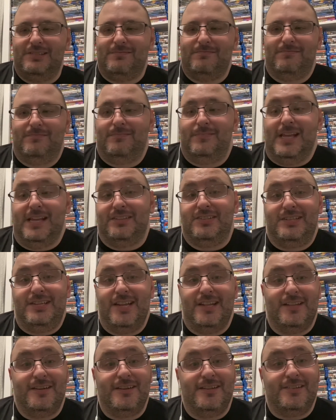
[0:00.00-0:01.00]
that's the
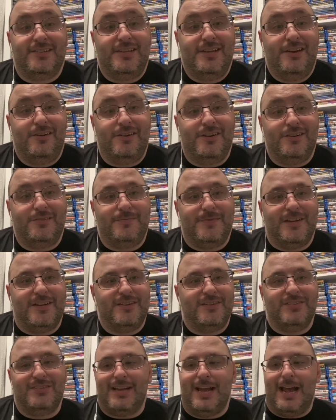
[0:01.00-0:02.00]
end of the series,
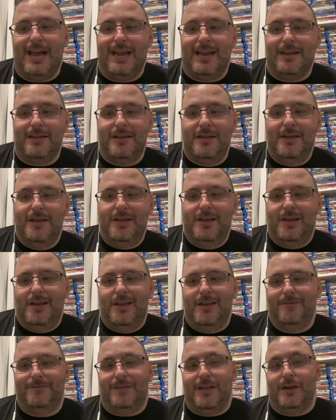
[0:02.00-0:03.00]
because
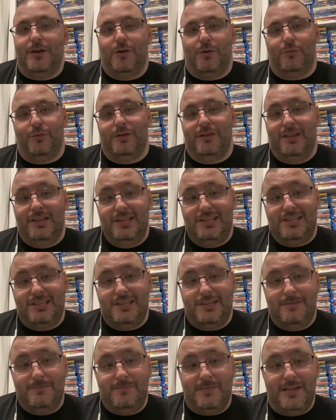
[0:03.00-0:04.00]
if they don't release
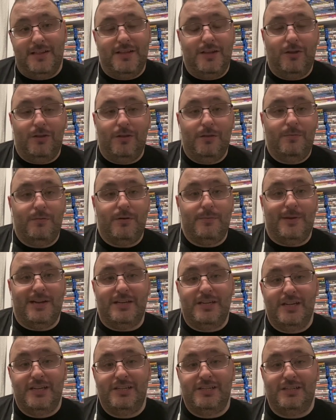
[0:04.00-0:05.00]
them and they only put them on
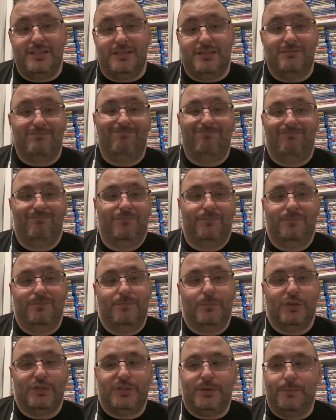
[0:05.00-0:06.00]
digital,
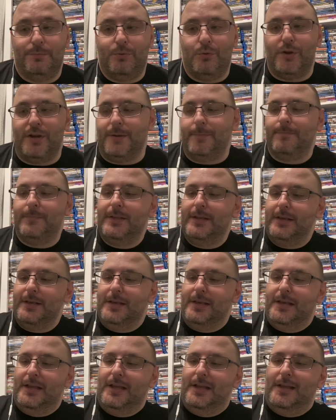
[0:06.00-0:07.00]
what's the point?
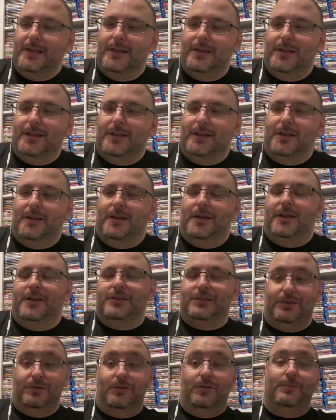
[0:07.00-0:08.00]

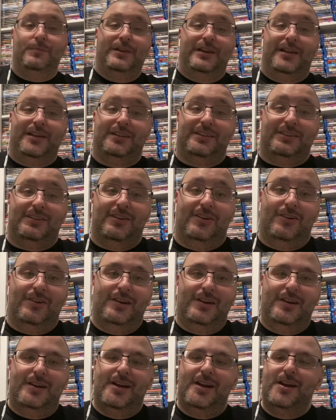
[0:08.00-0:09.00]
So I'm gonna get
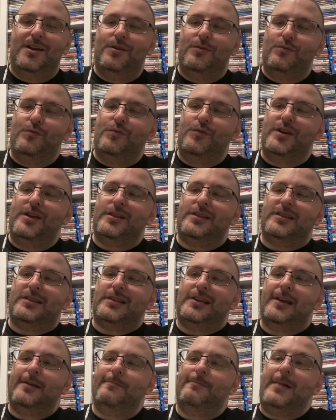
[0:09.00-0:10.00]
started
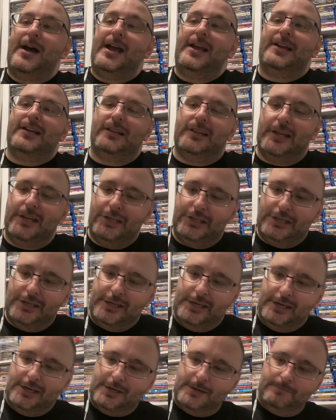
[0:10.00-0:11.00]
with my collection
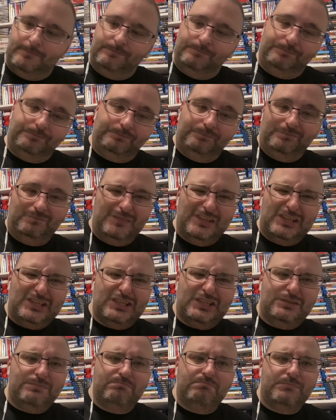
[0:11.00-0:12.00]
here.
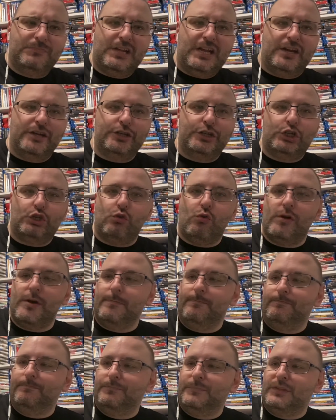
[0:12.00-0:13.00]
It's kind of short.
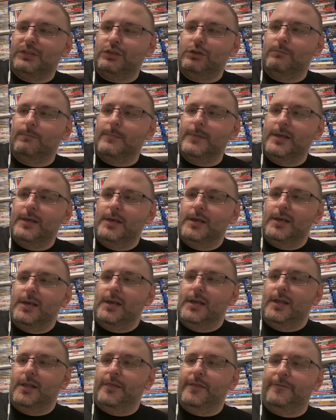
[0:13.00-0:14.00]
So
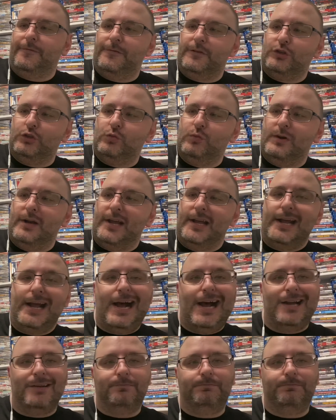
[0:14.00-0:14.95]
the first one I got